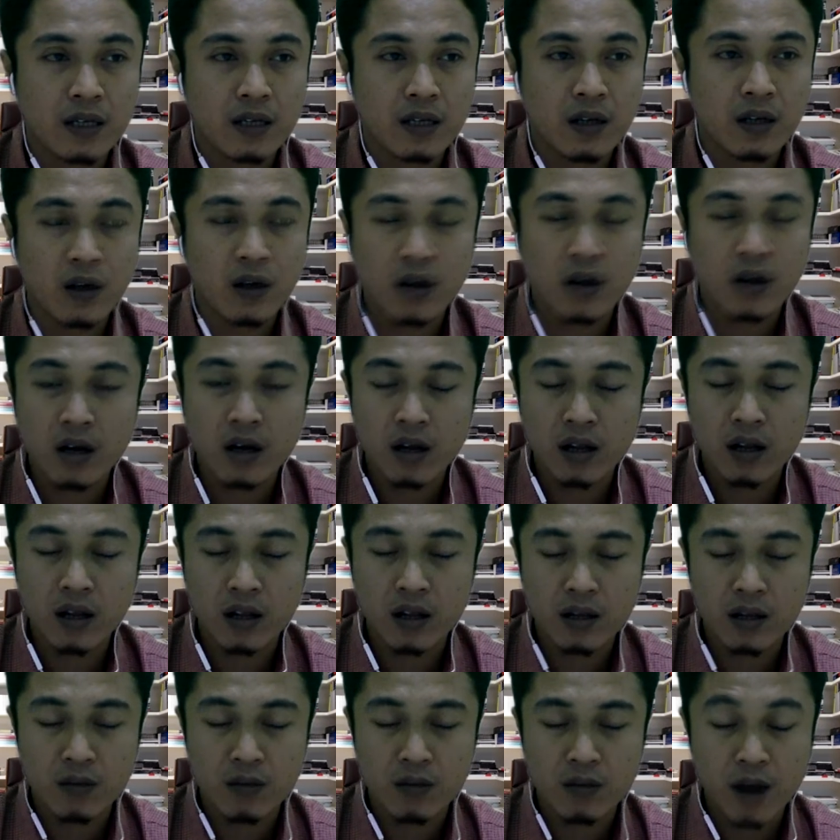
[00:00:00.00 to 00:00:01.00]
all
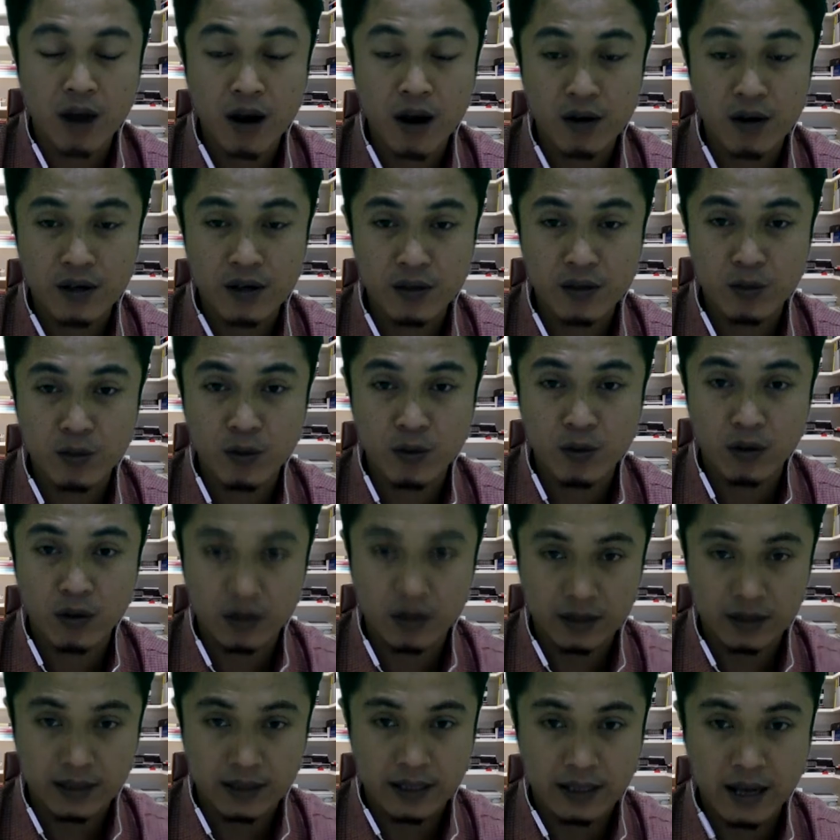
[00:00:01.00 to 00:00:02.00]
around the world.
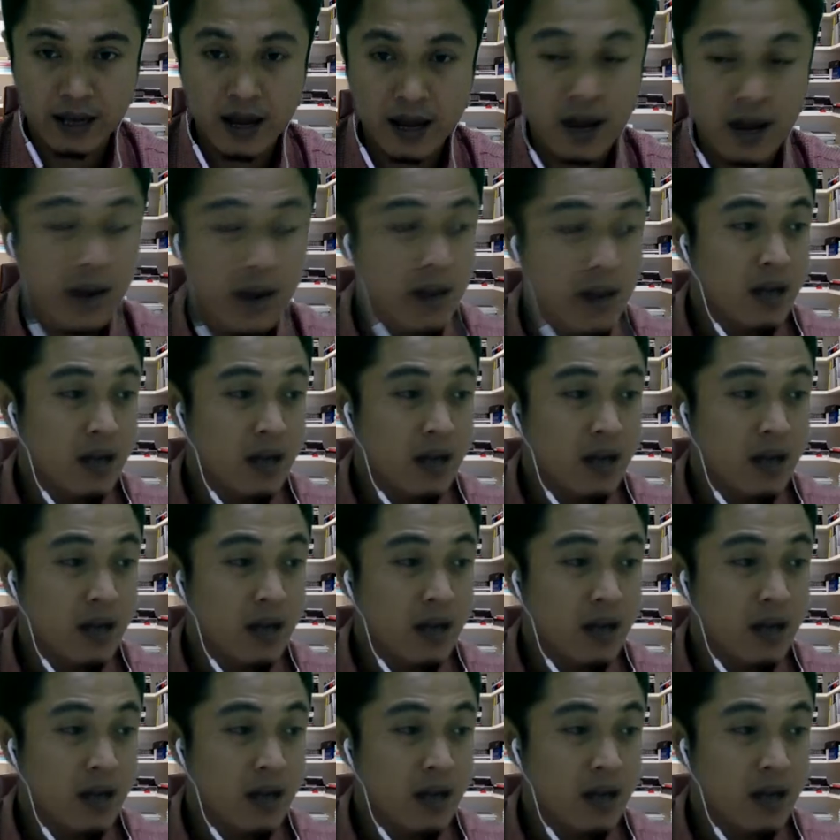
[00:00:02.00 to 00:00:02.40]
Yeah,